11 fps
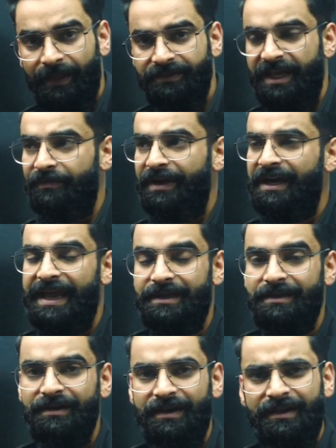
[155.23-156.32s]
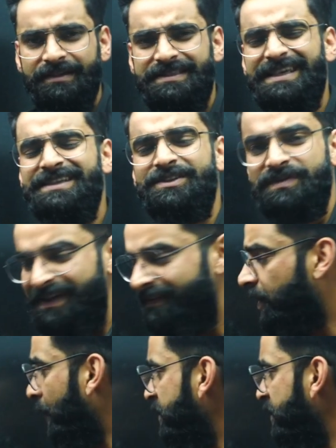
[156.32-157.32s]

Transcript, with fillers: There were like six to seven